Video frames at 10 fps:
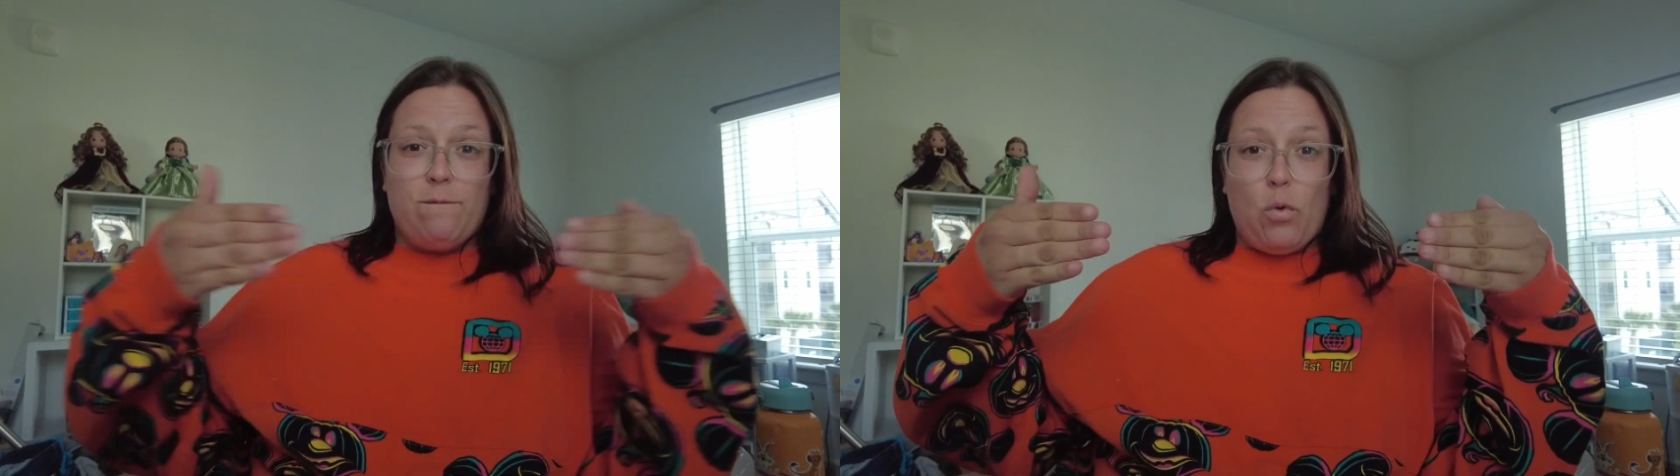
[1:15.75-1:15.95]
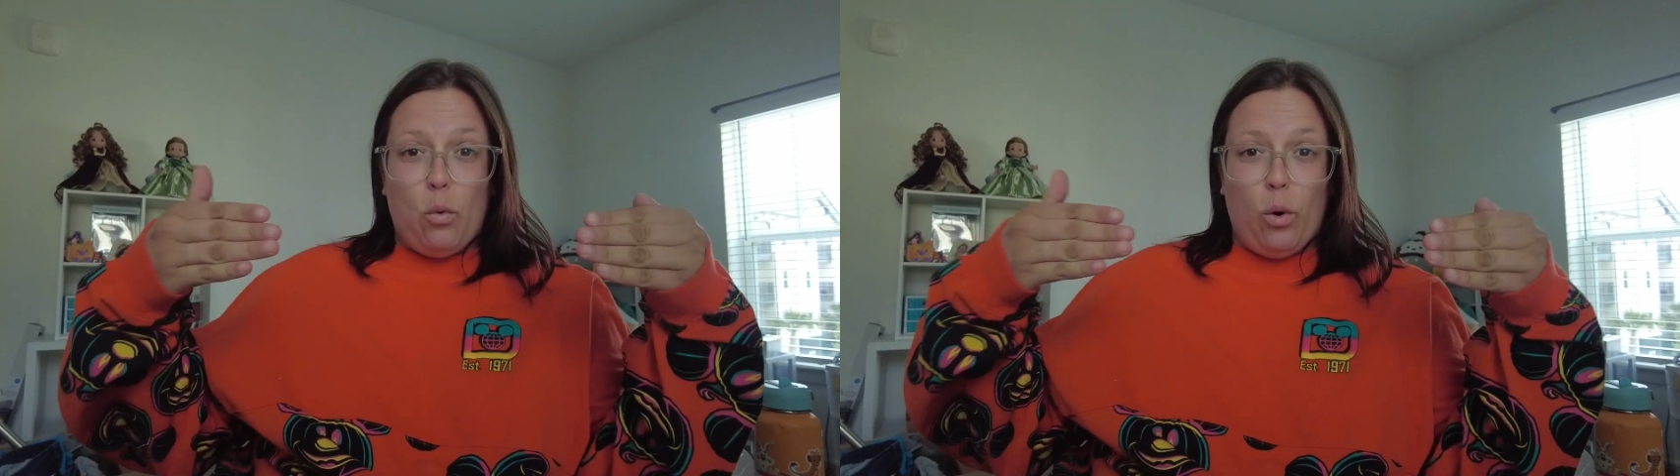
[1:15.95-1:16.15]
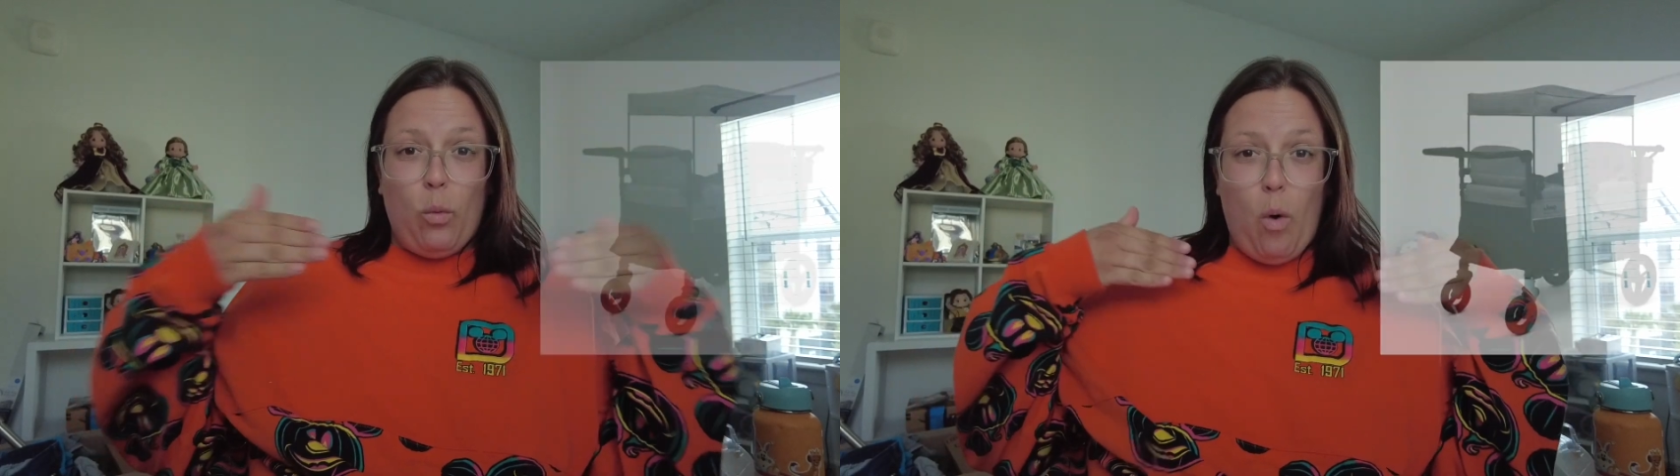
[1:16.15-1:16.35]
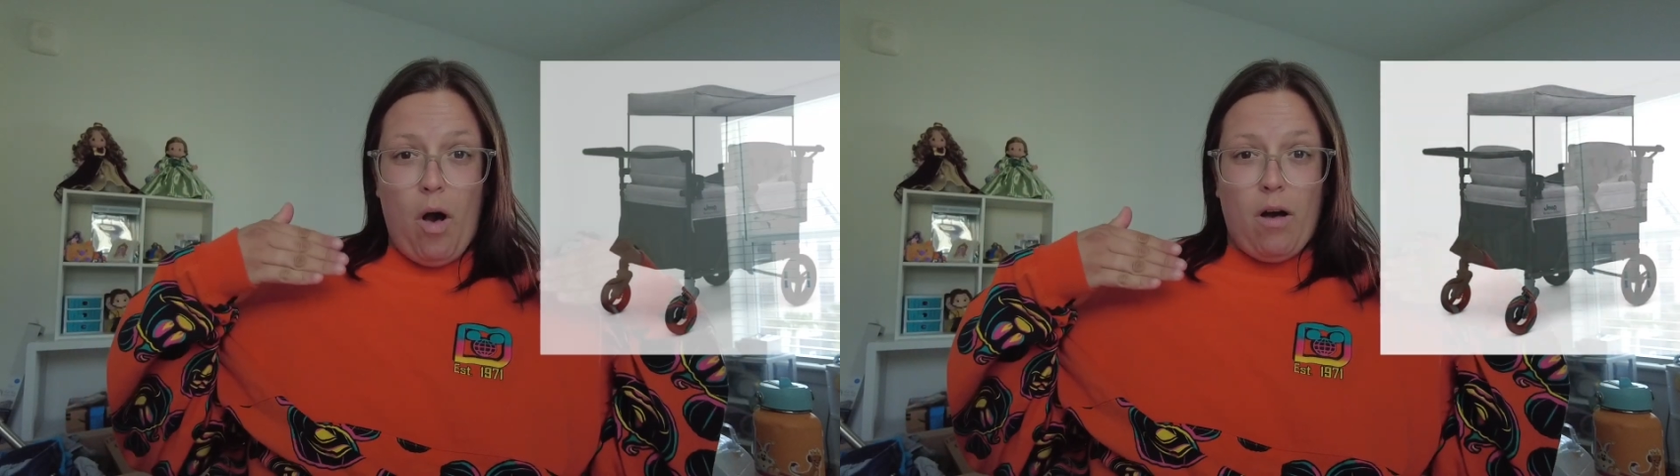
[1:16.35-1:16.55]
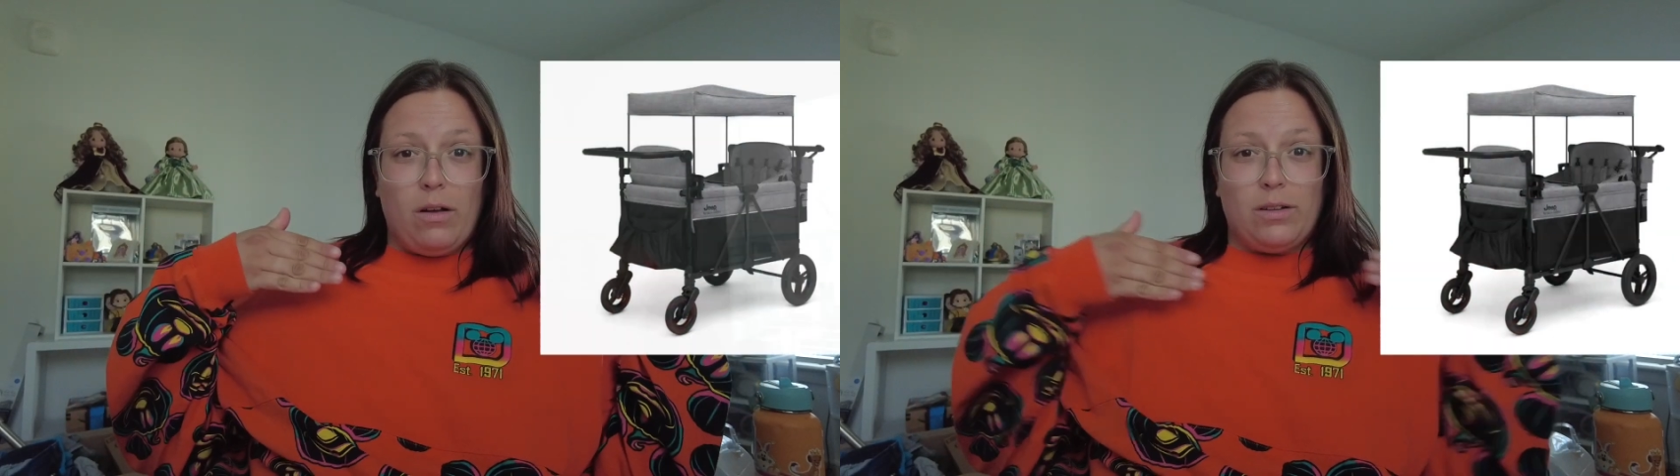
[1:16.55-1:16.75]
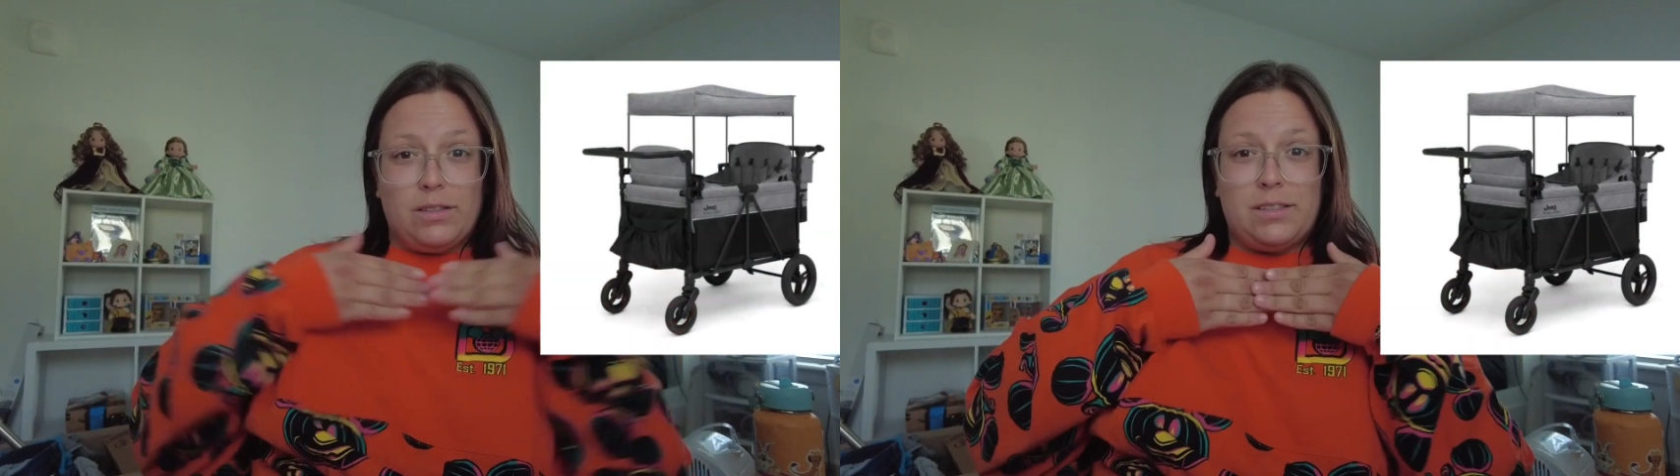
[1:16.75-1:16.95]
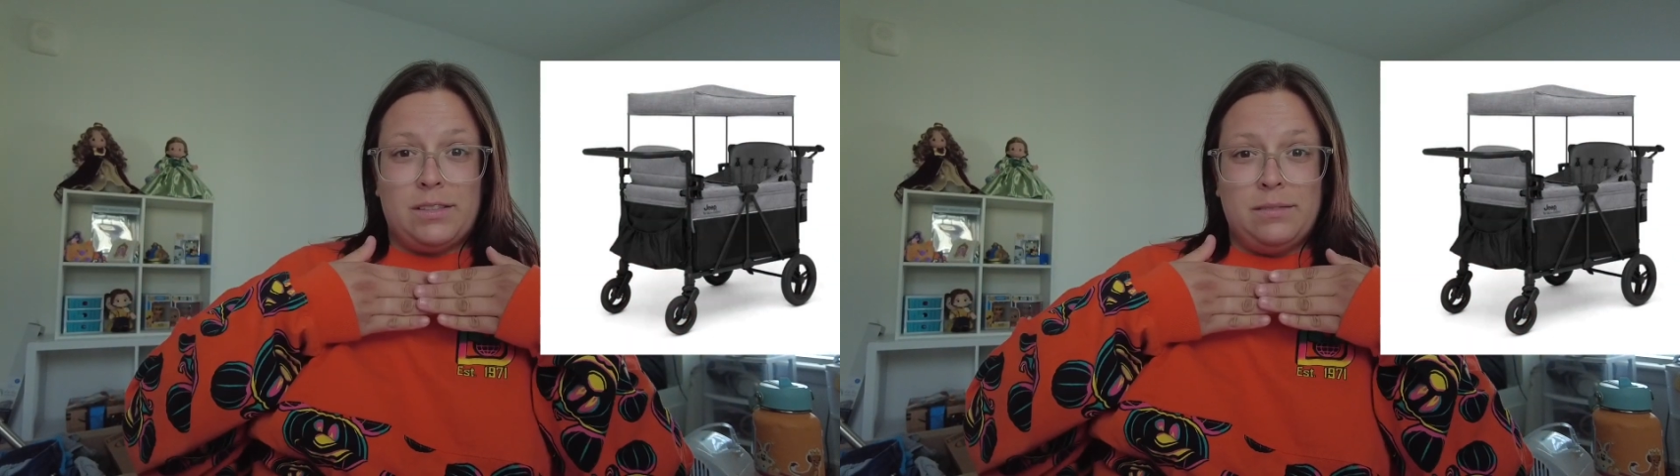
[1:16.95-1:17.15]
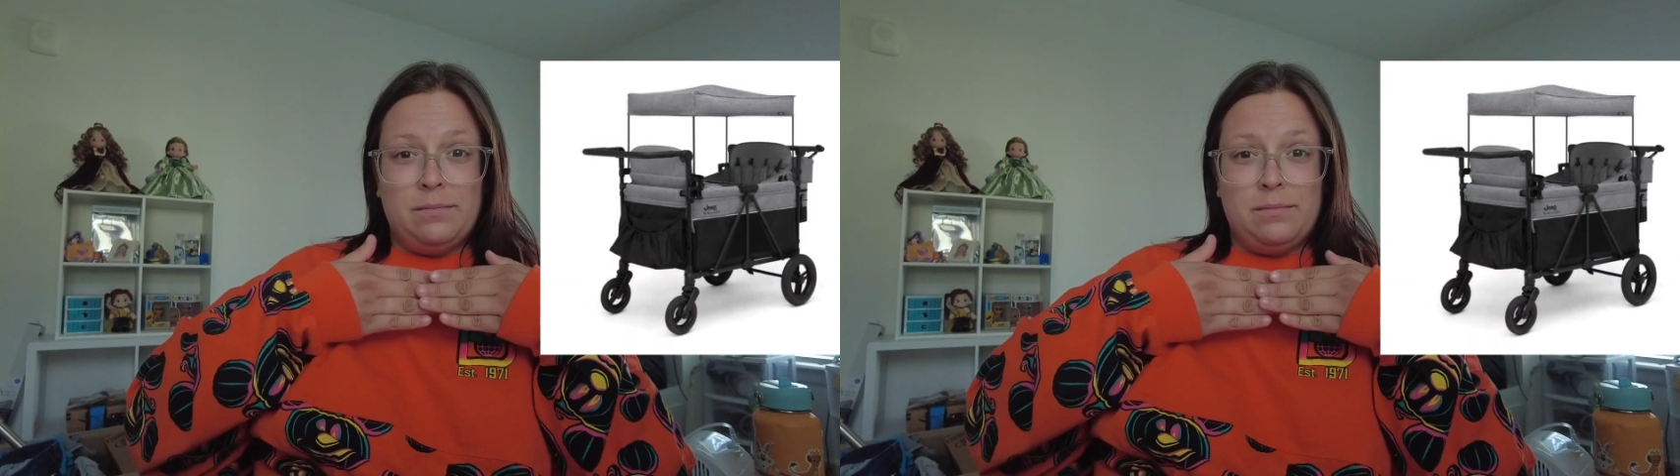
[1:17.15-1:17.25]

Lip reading: four walls